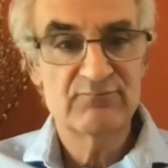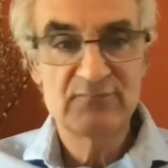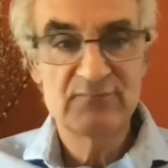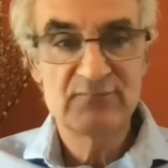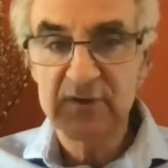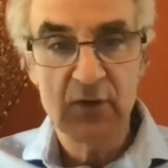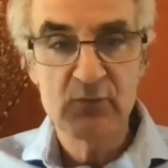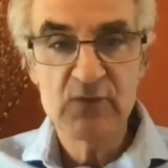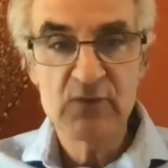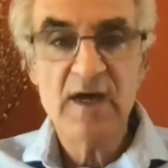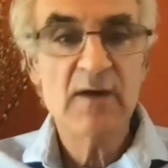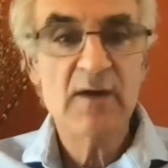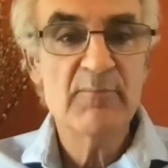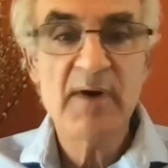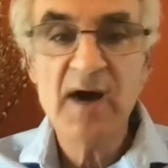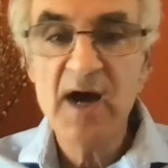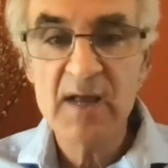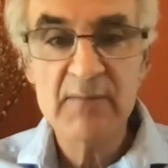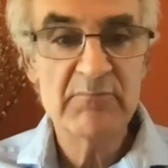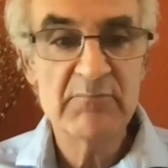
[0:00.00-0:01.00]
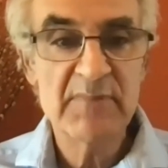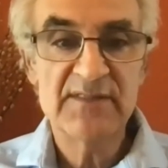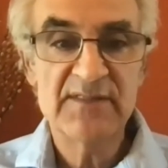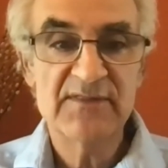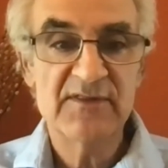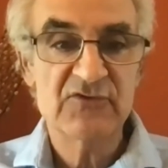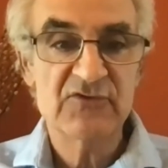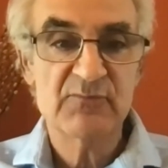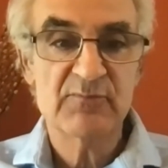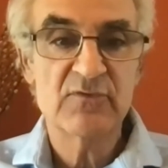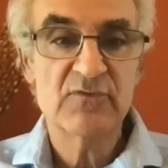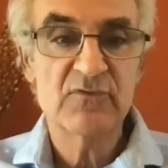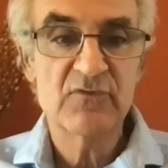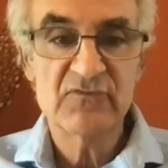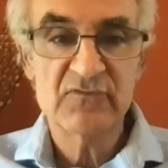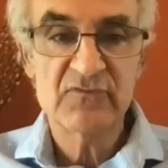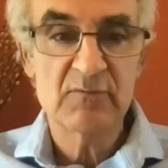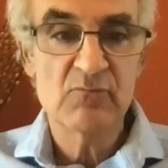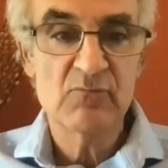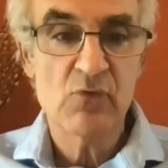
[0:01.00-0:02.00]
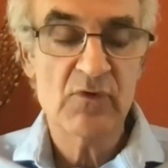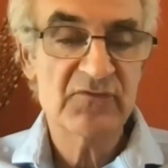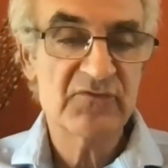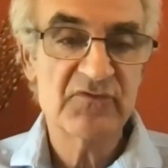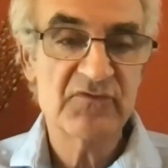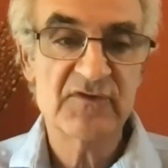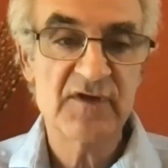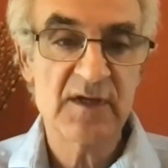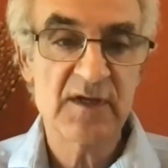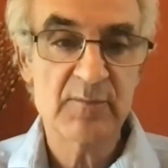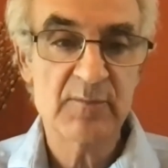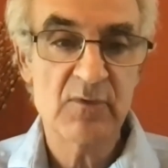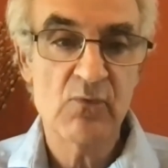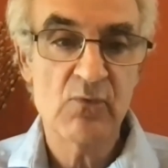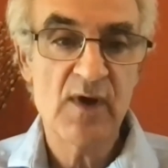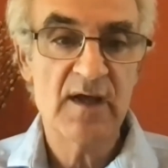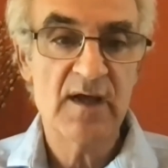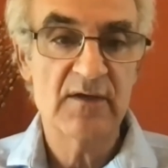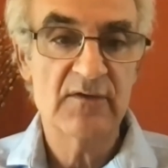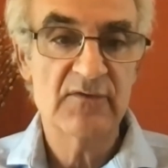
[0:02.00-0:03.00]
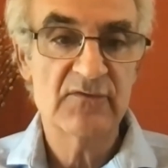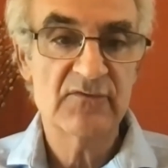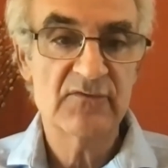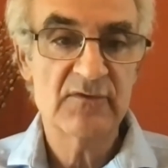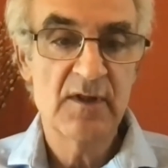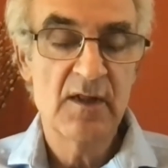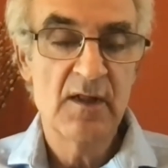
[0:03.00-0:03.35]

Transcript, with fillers: you know, we got to buy meat that's produced in more sustainable ways